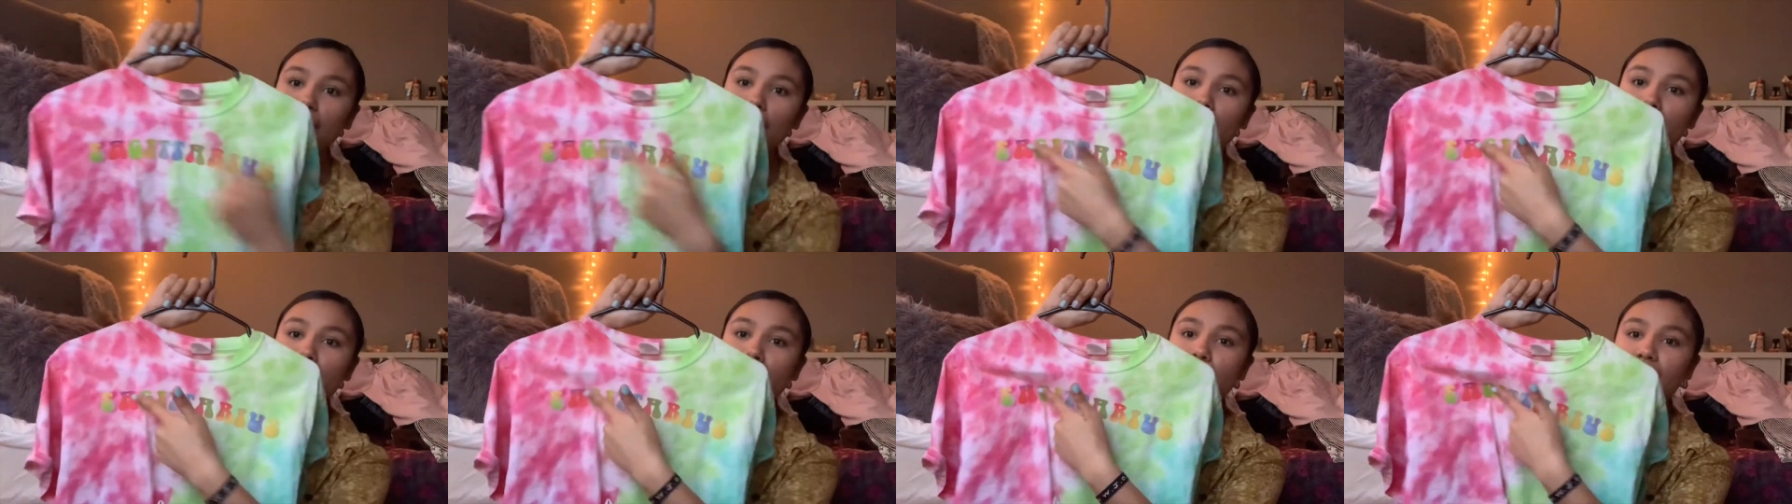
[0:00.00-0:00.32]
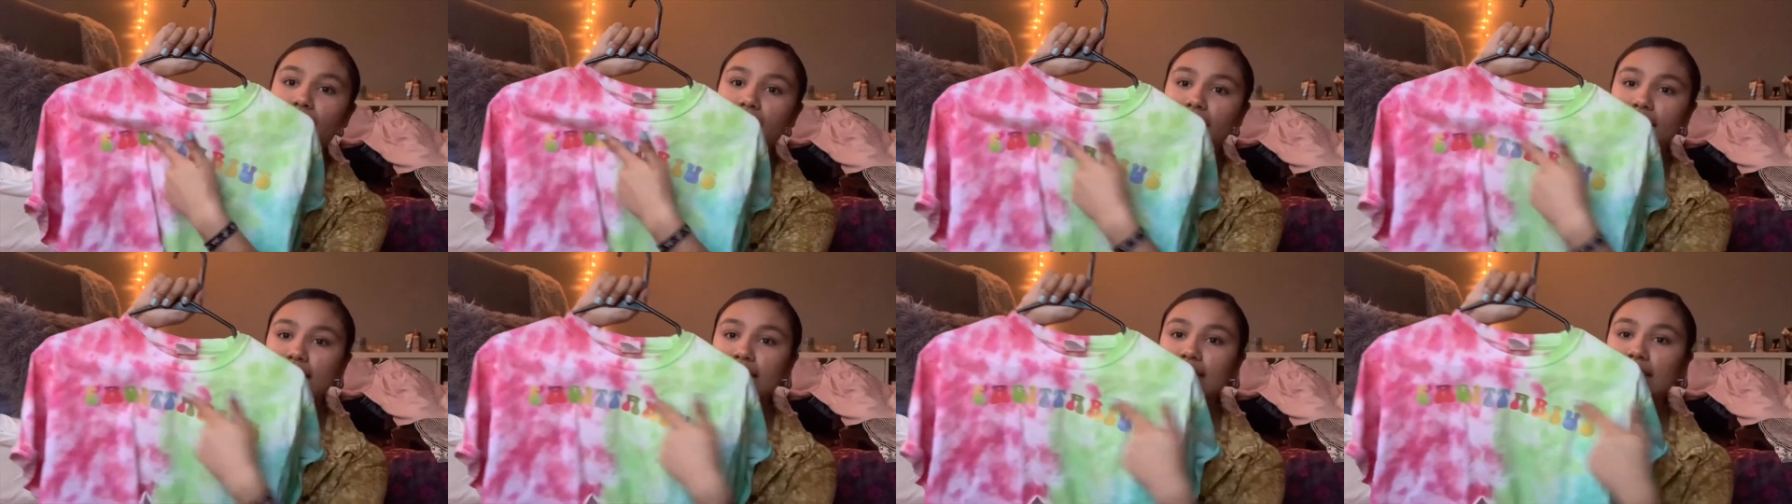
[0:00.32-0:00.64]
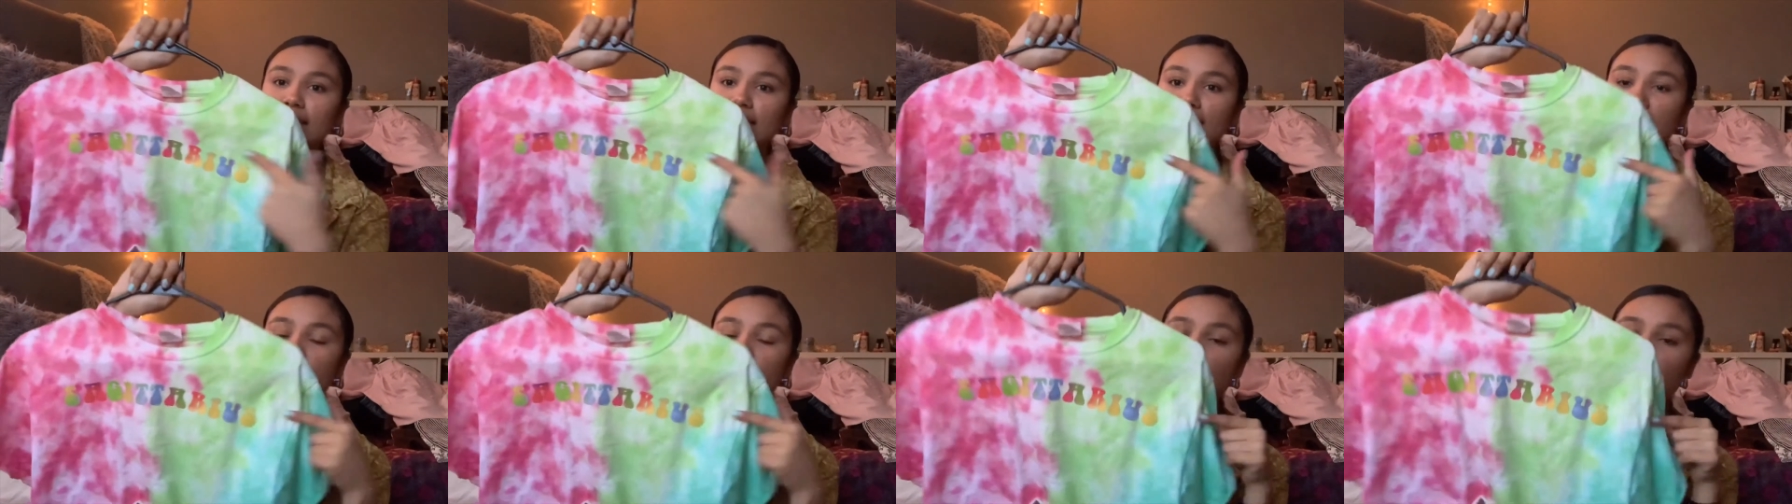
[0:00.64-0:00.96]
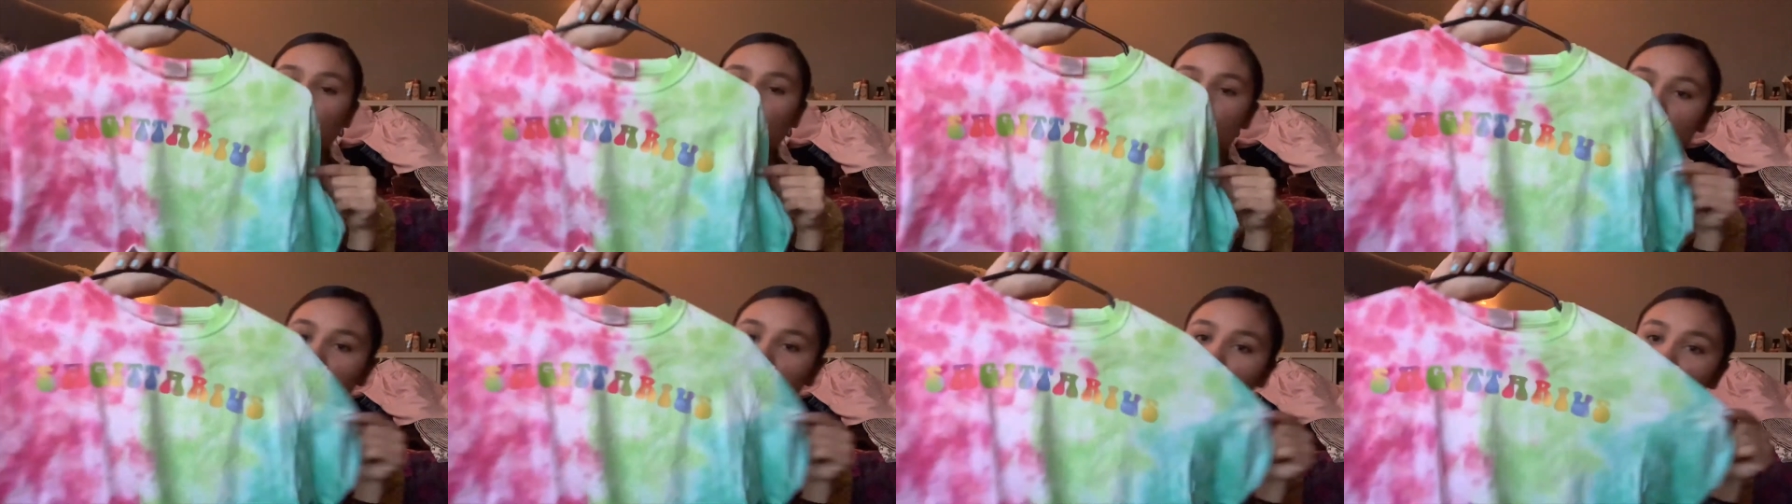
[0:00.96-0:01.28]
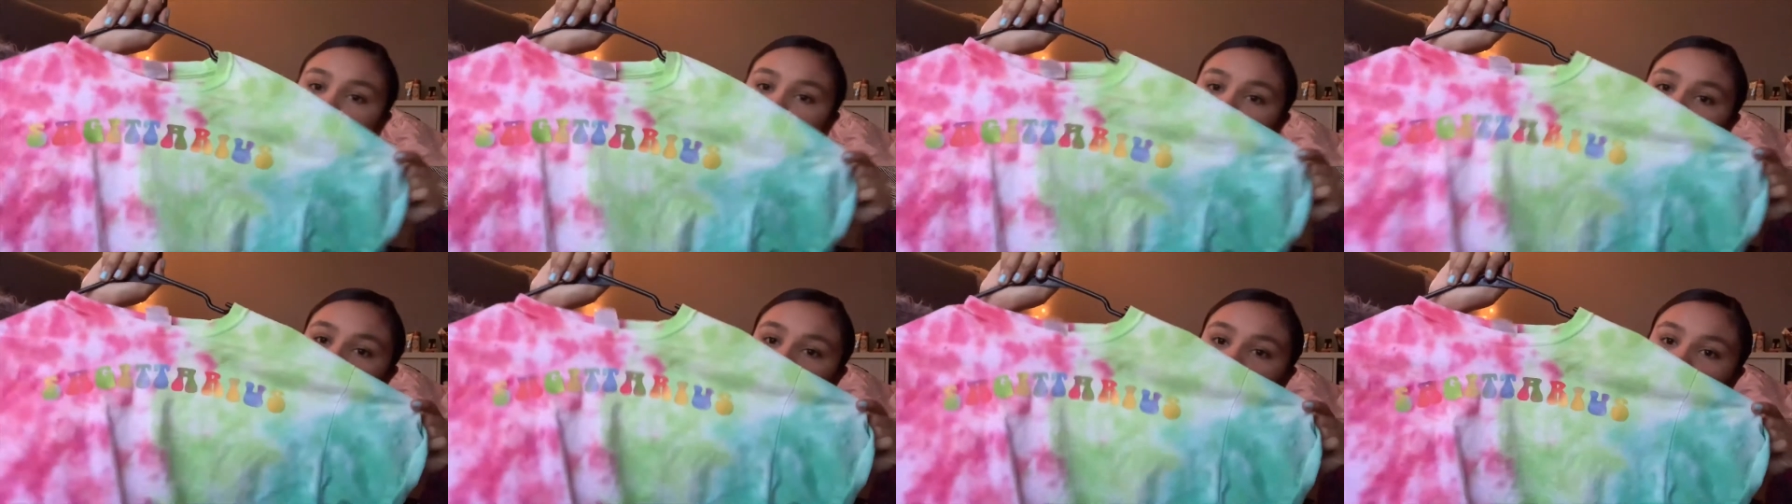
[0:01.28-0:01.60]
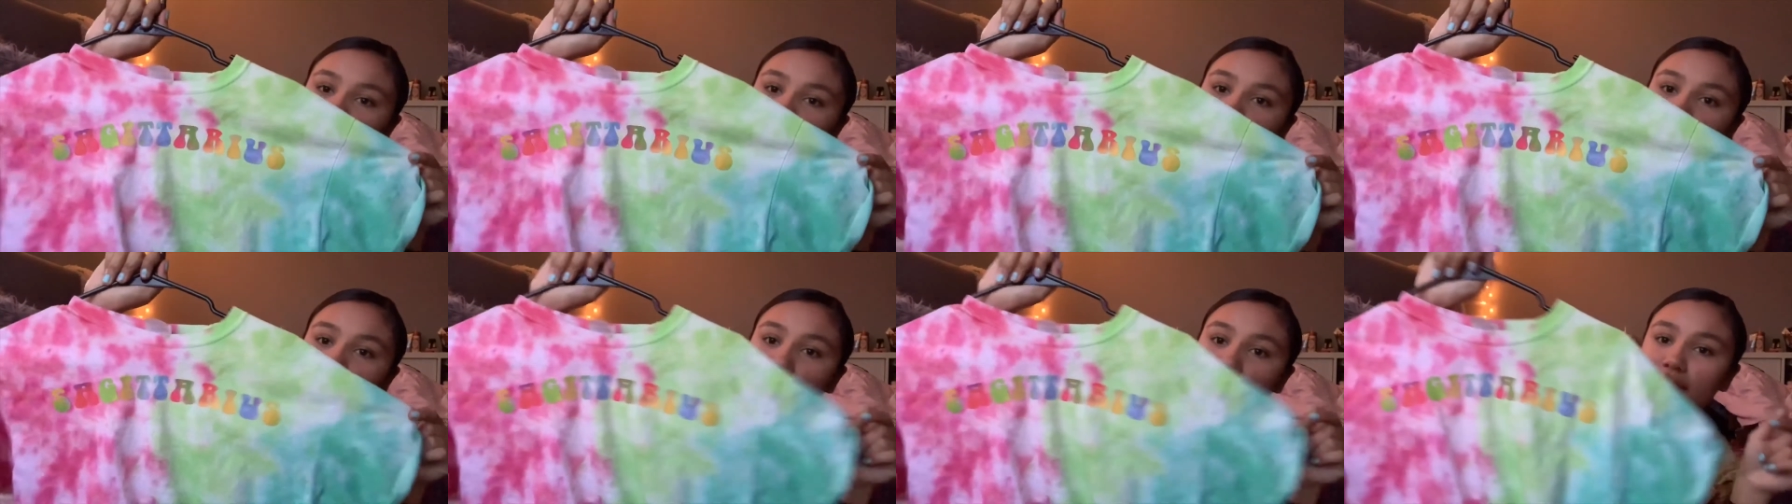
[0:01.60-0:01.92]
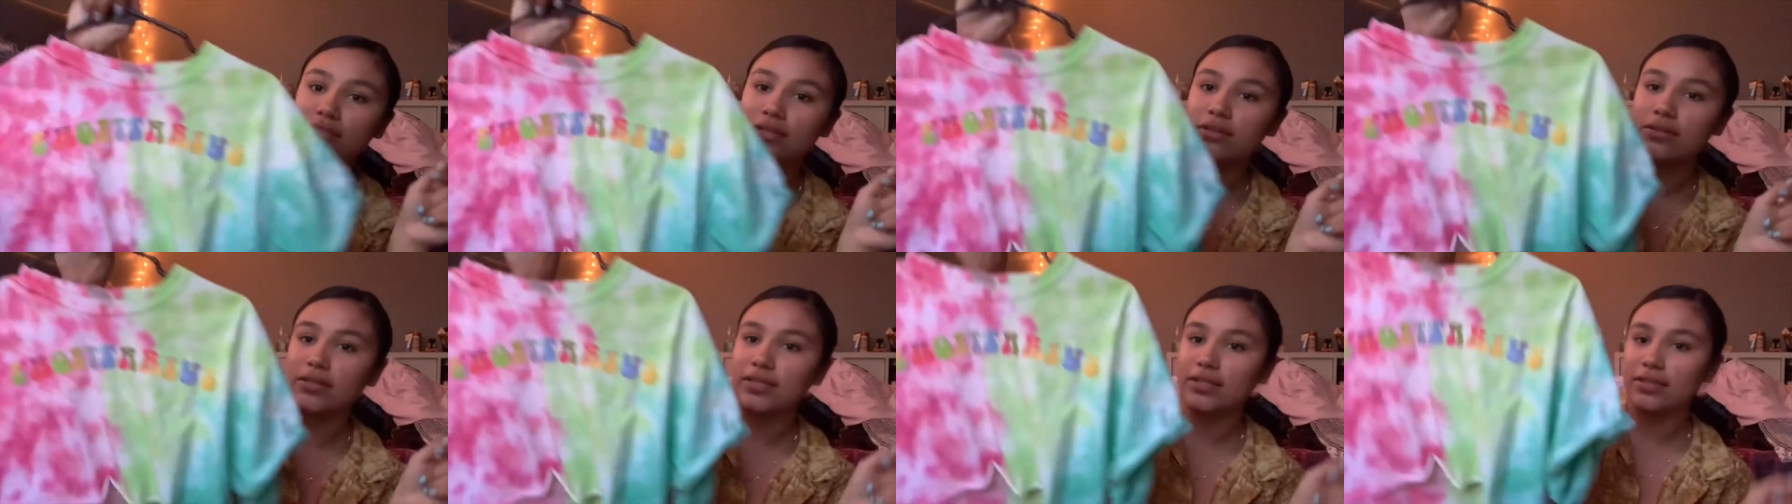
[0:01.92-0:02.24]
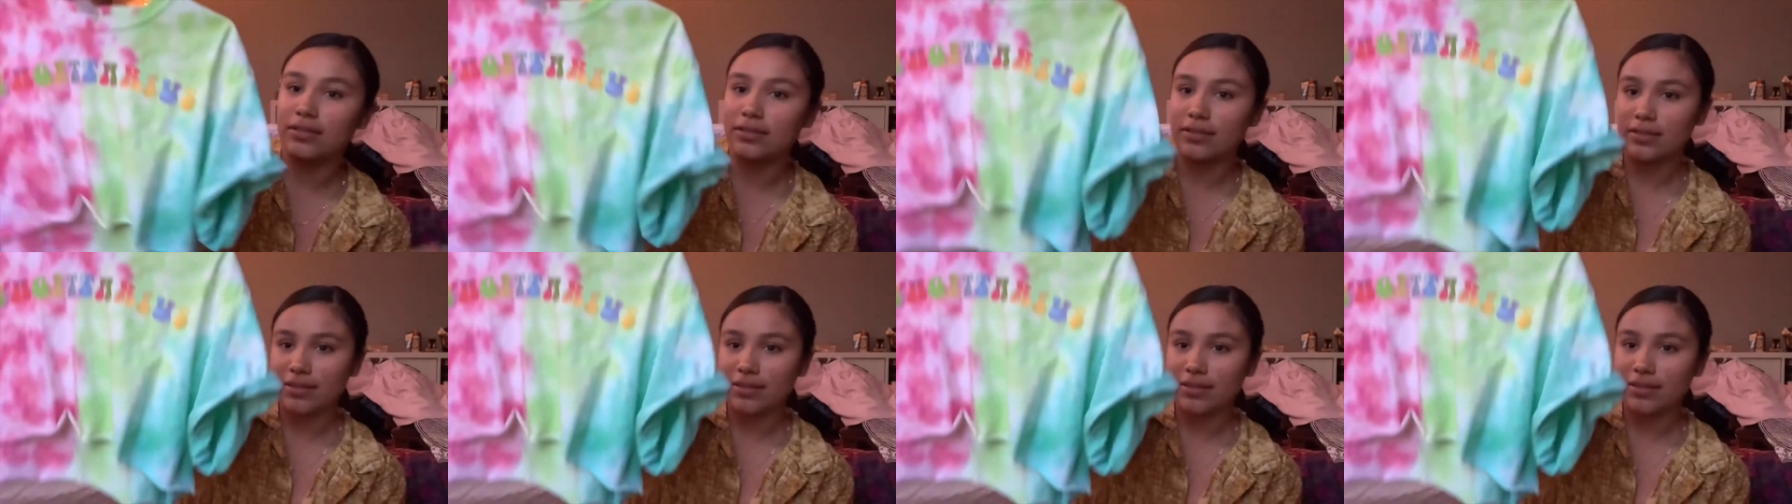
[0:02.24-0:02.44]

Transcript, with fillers: my sign on here, Sagittarius on it.